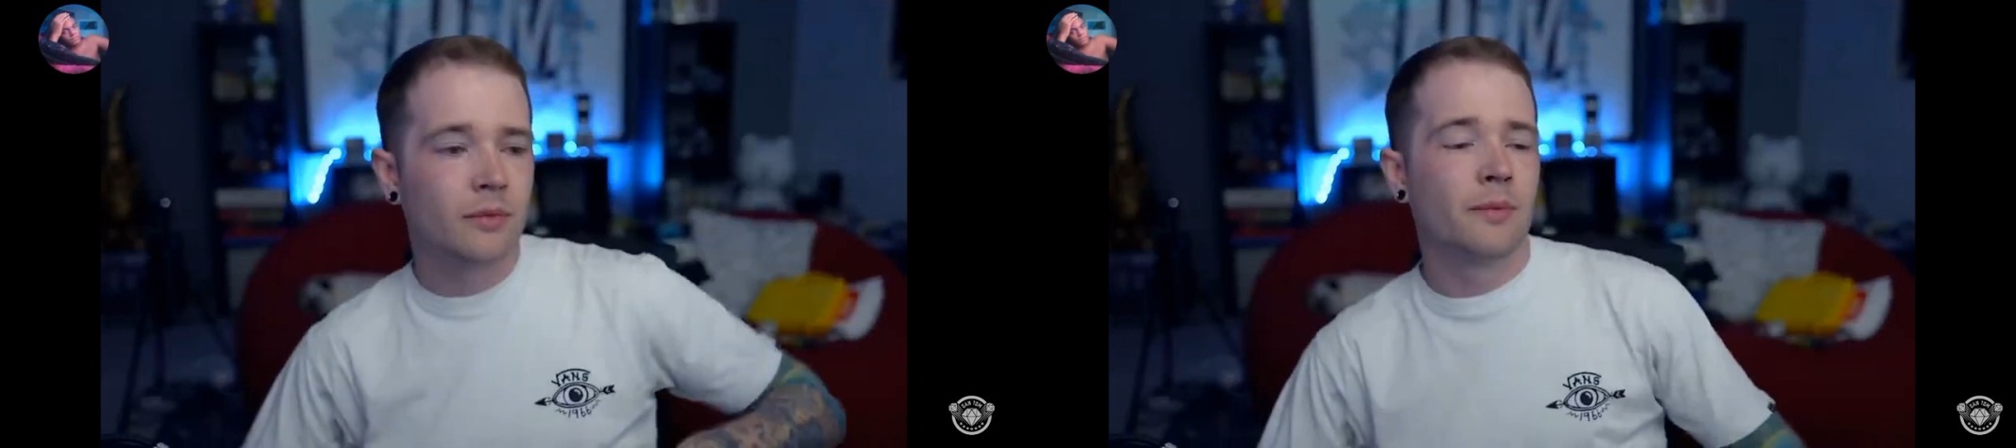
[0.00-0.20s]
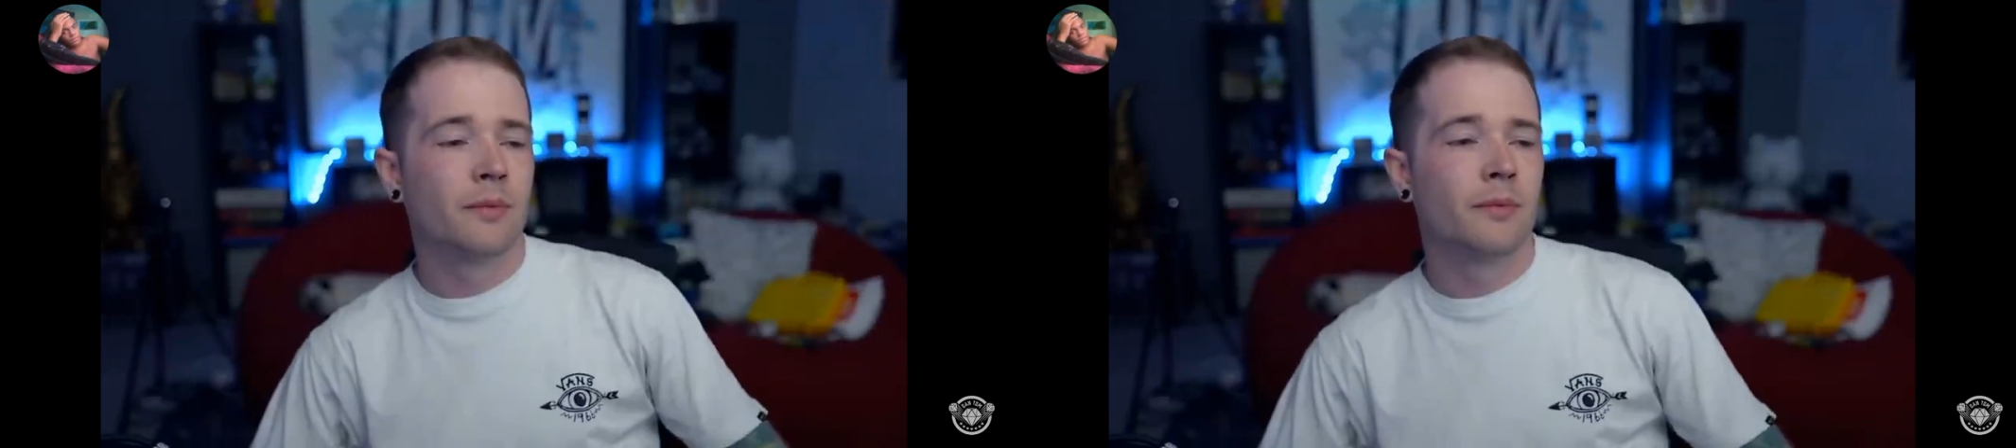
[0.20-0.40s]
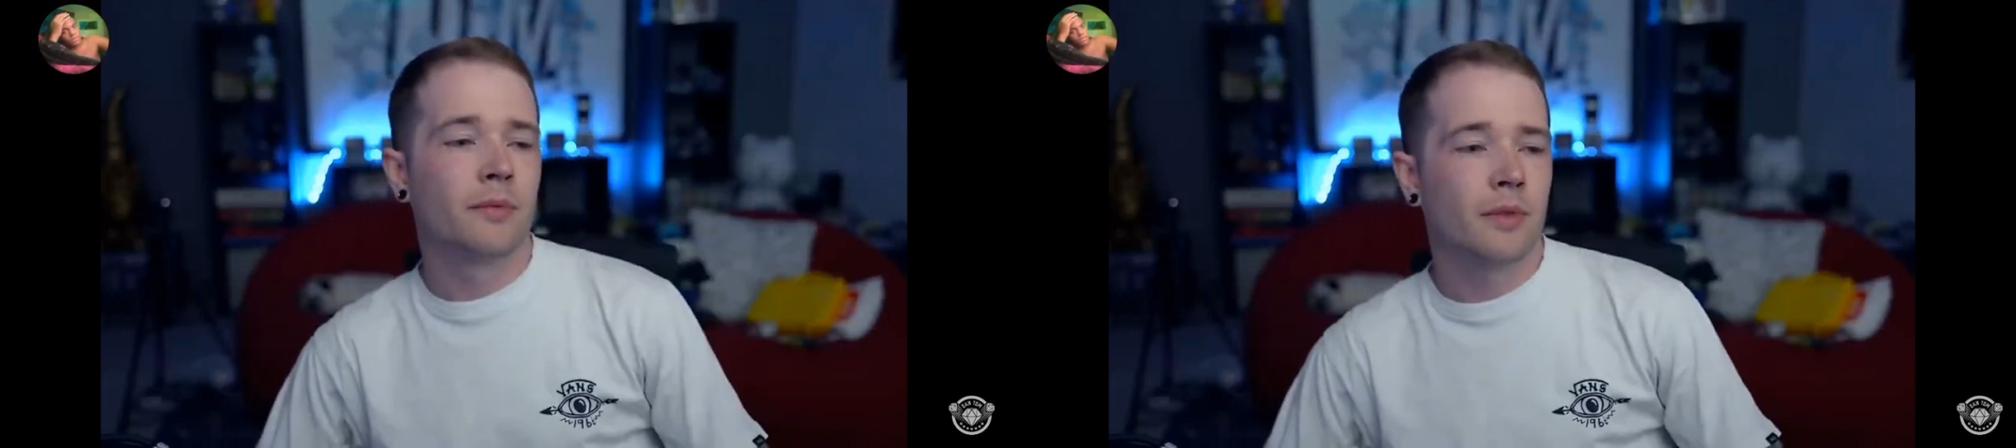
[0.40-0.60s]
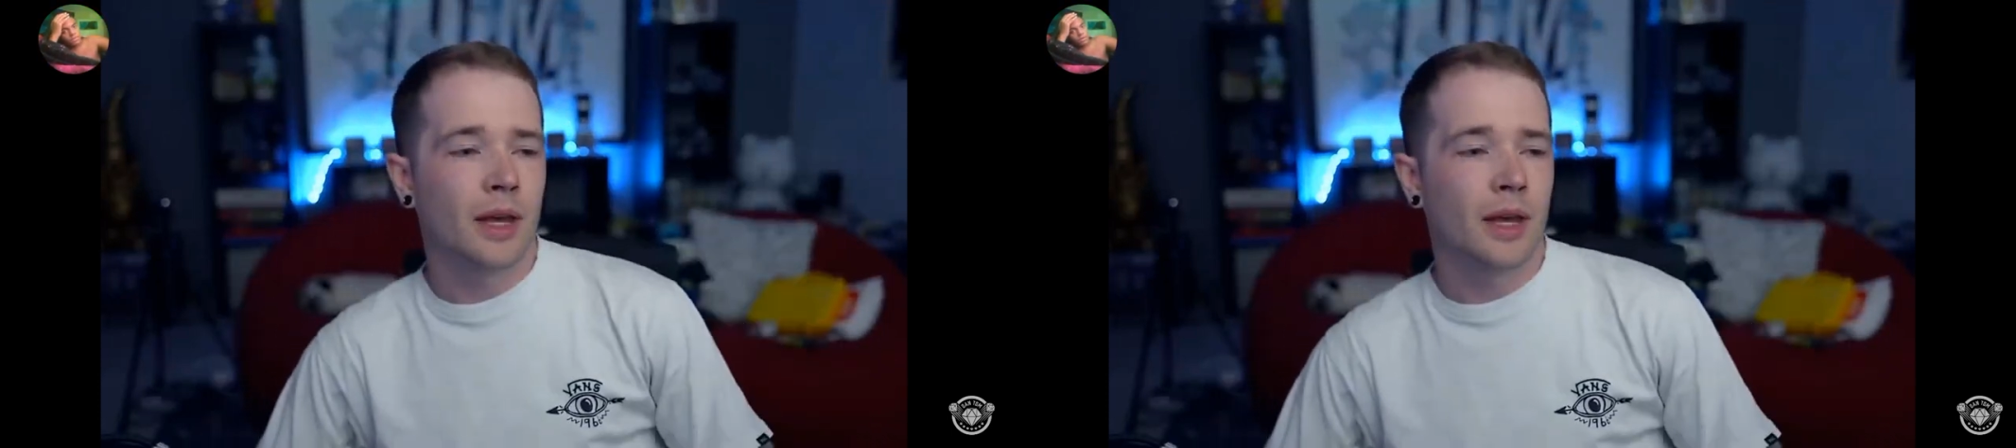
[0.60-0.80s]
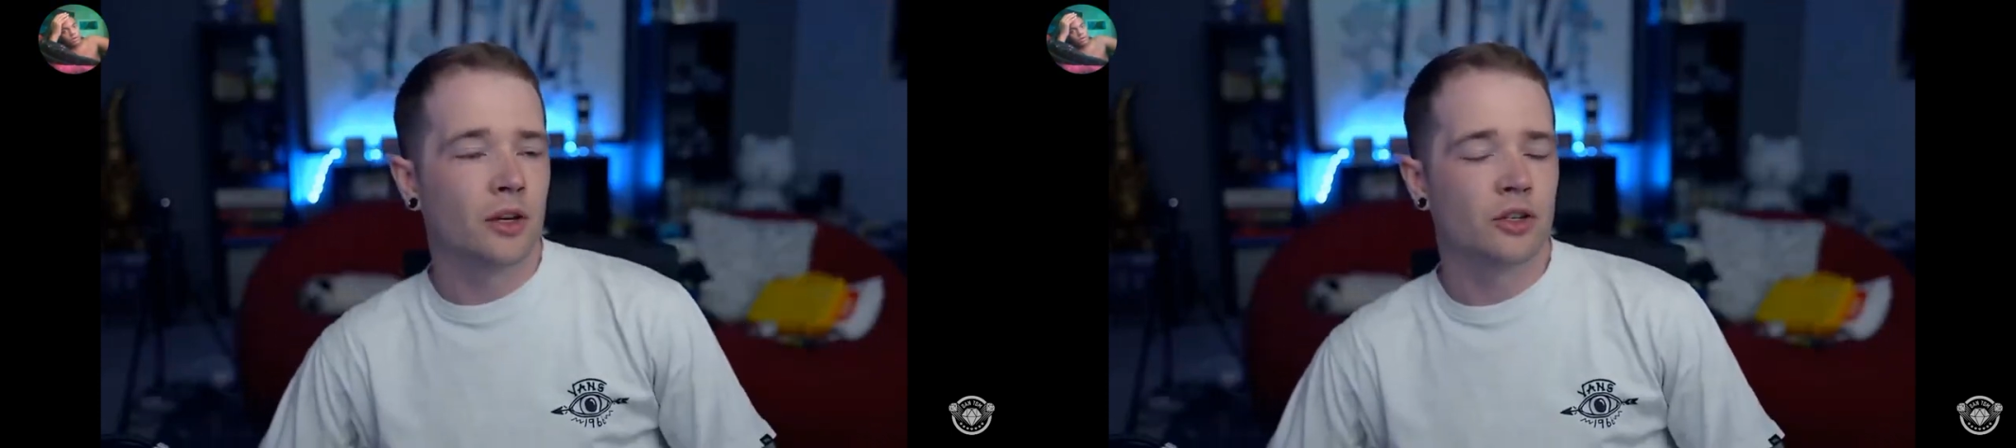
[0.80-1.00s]
and I just
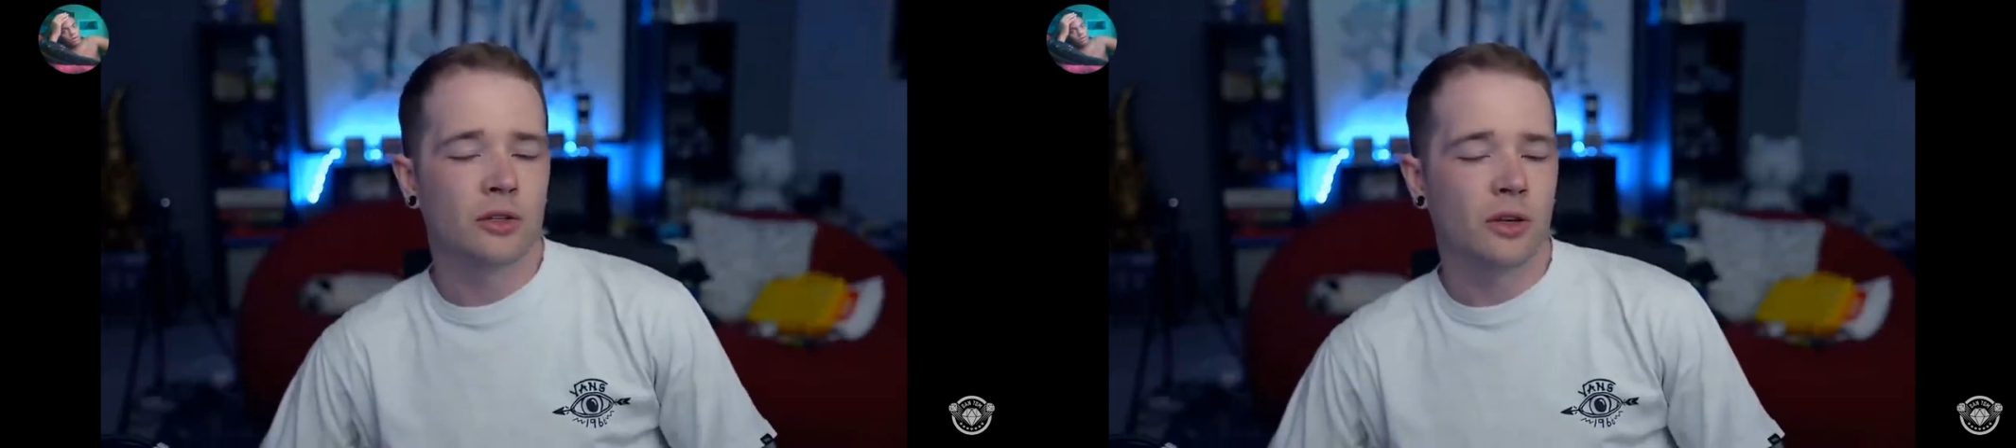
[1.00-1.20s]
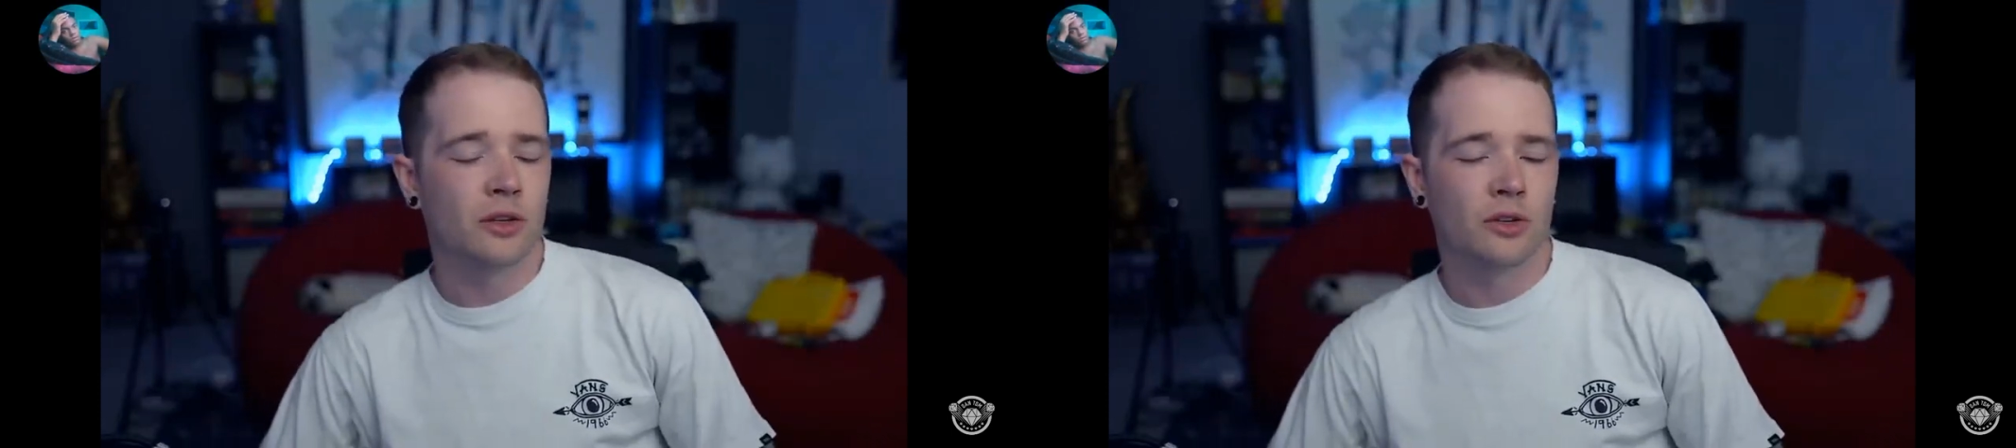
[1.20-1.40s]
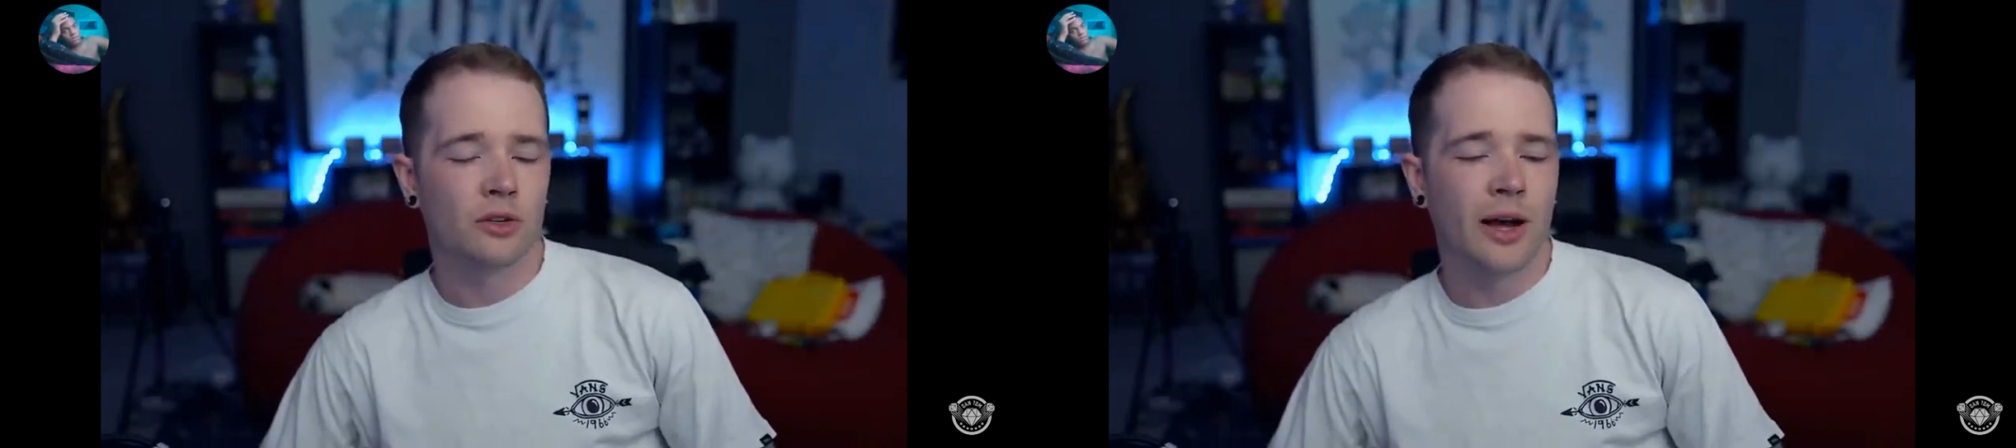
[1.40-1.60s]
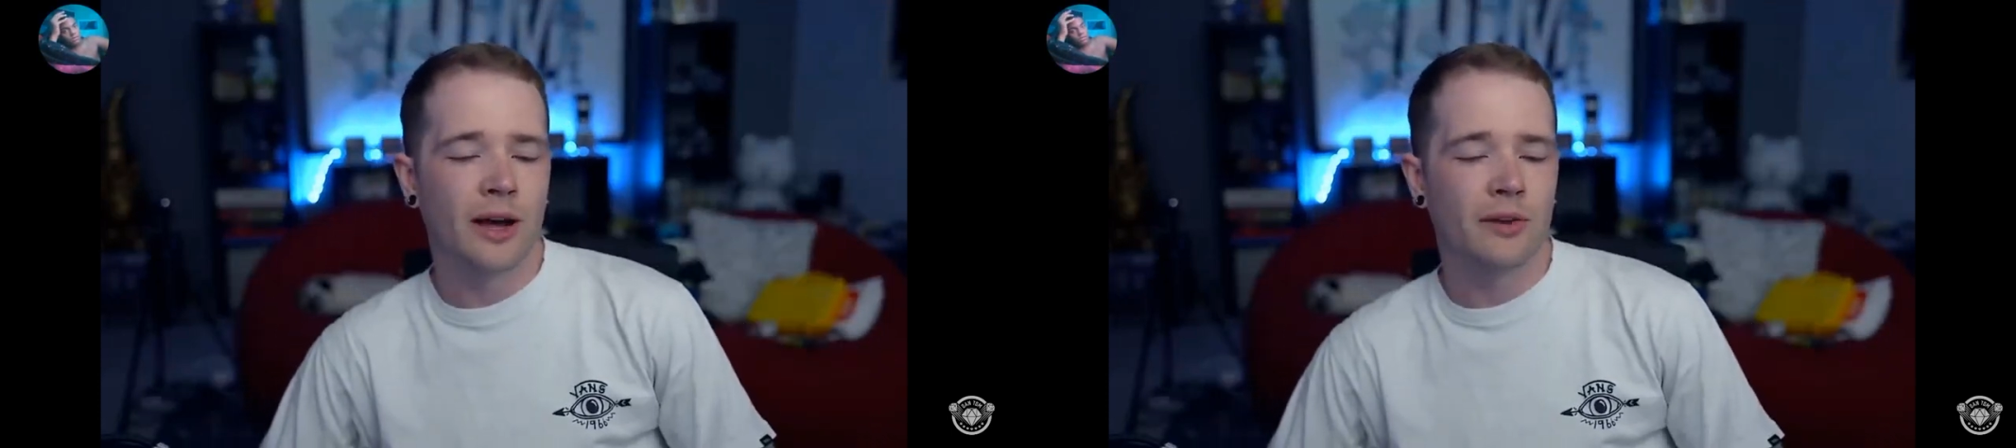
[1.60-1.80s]
I just know I have to make this,